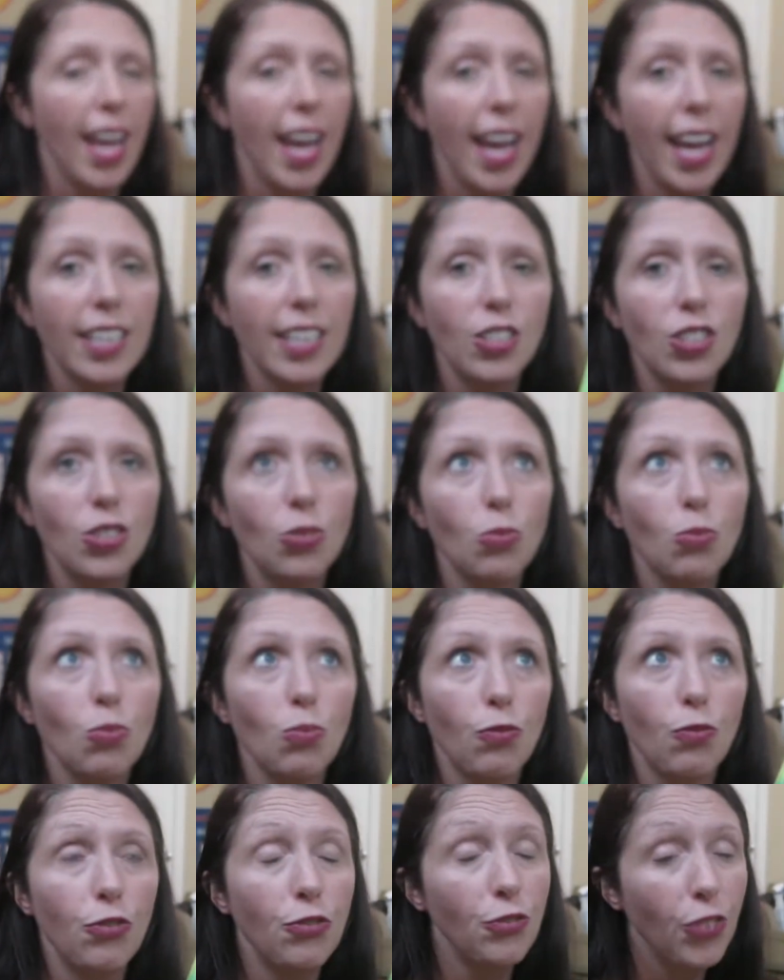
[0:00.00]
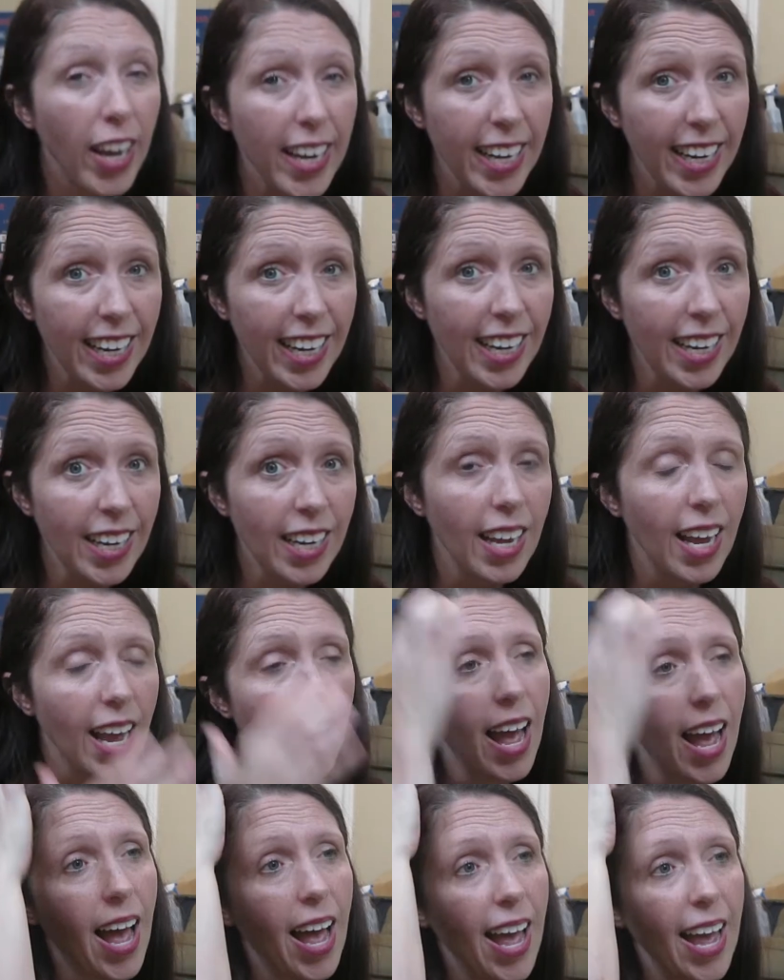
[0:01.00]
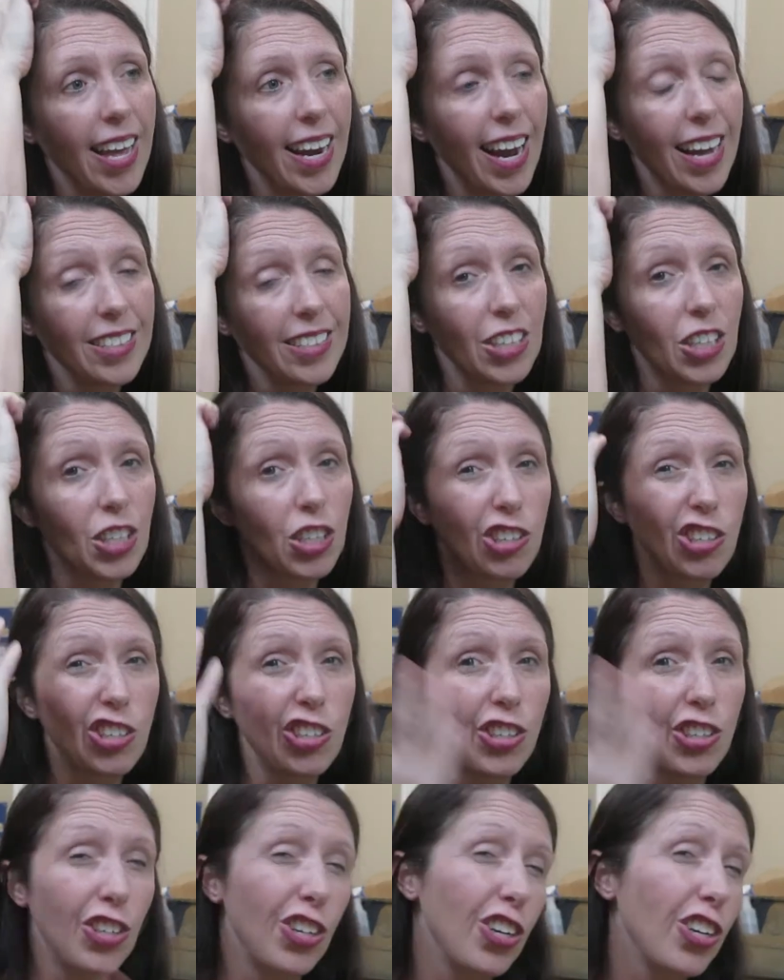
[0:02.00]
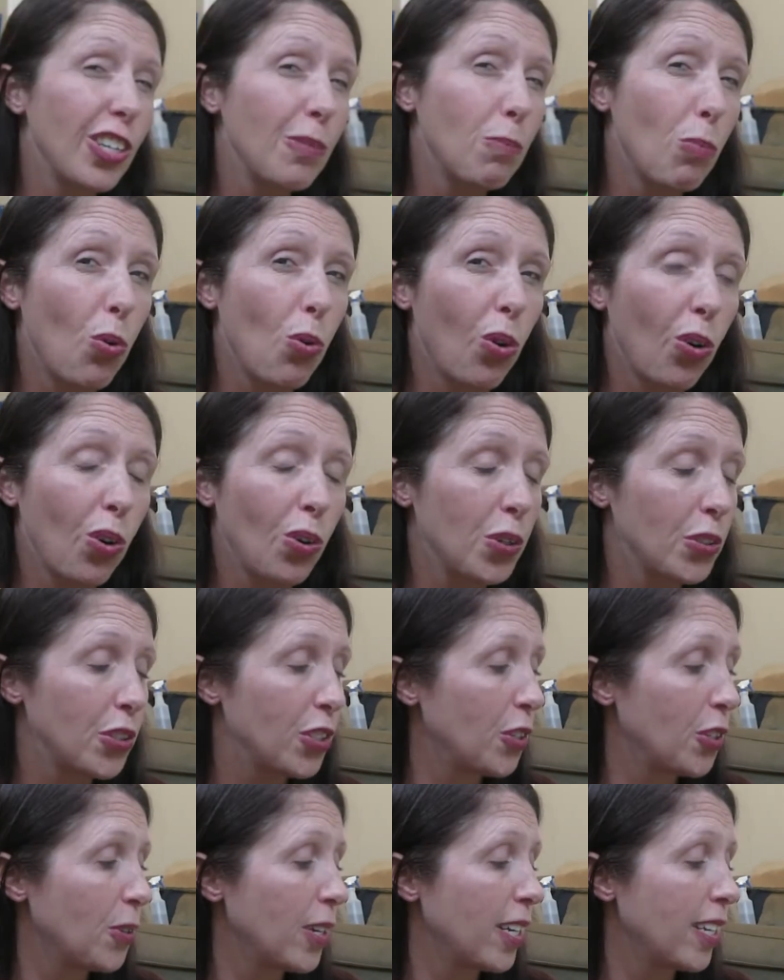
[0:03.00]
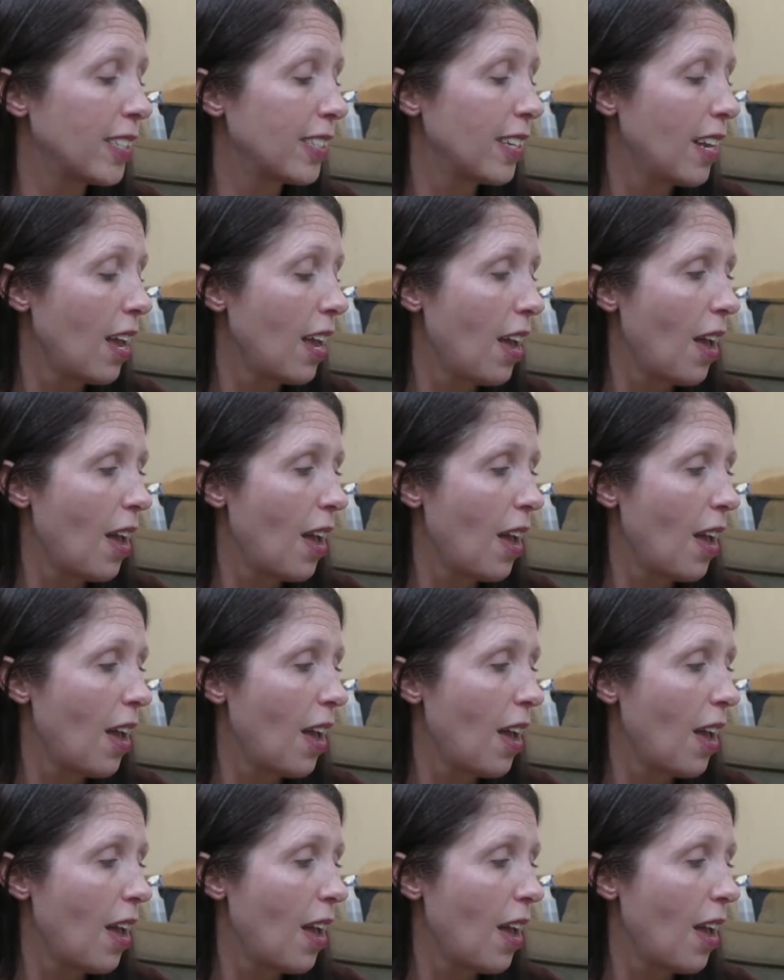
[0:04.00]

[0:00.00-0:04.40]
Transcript: It's funny. It has a good moral to it.